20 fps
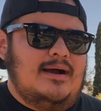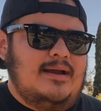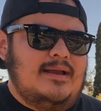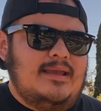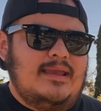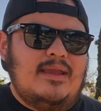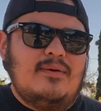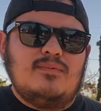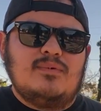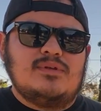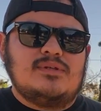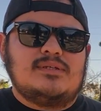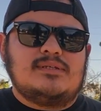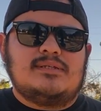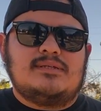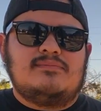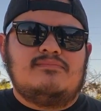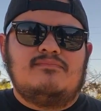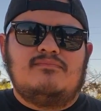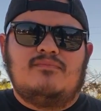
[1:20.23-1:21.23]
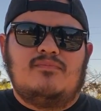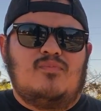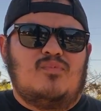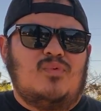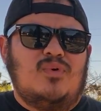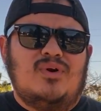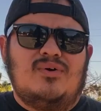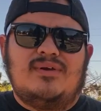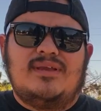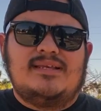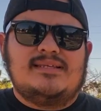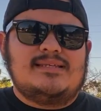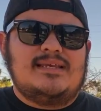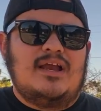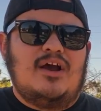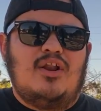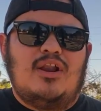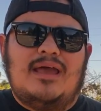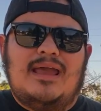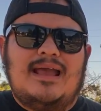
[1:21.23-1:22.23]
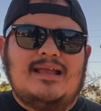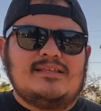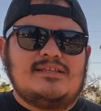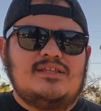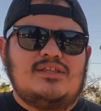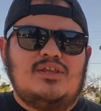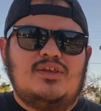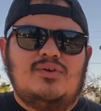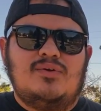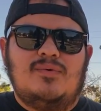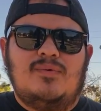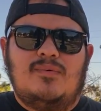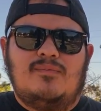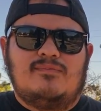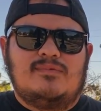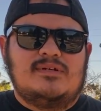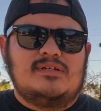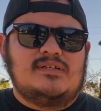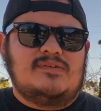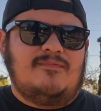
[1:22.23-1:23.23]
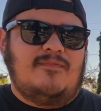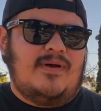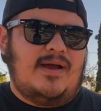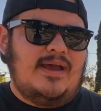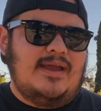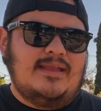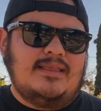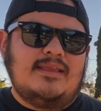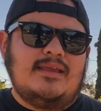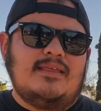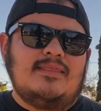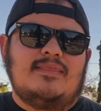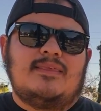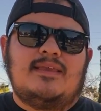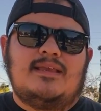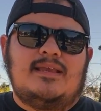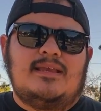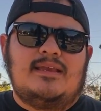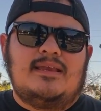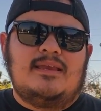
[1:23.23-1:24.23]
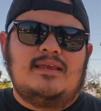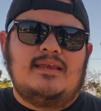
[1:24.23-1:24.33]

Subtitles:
It was real easy. All I had to do was find the